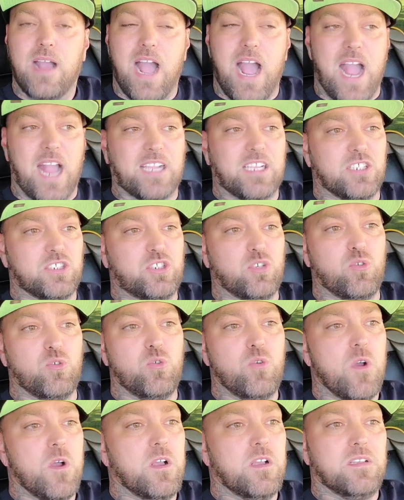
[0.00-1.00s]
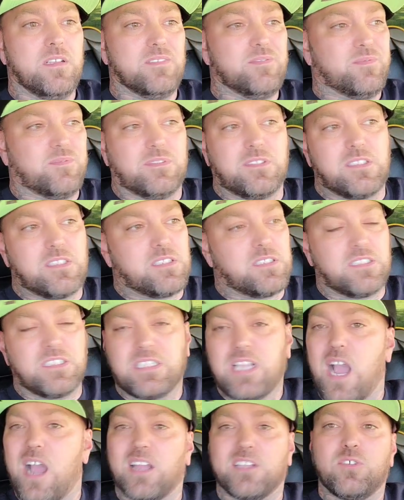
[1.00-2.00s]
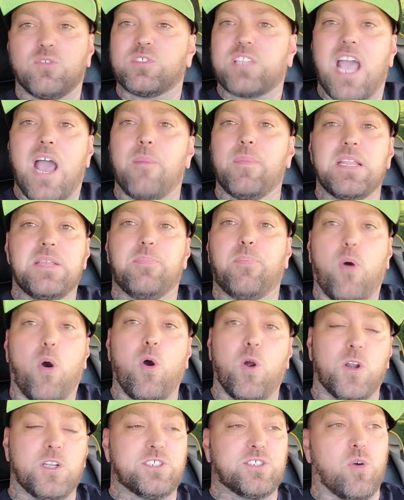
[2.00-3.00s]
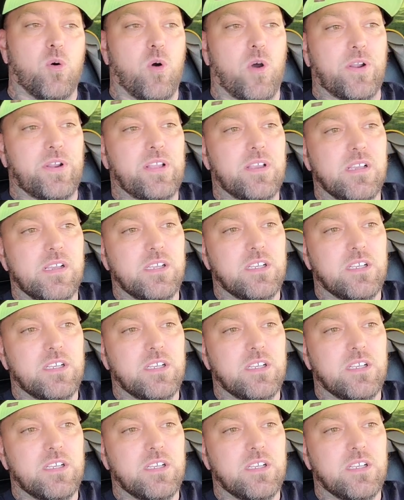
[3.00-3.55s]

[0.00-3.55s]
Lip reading: I could do God knows how many parts on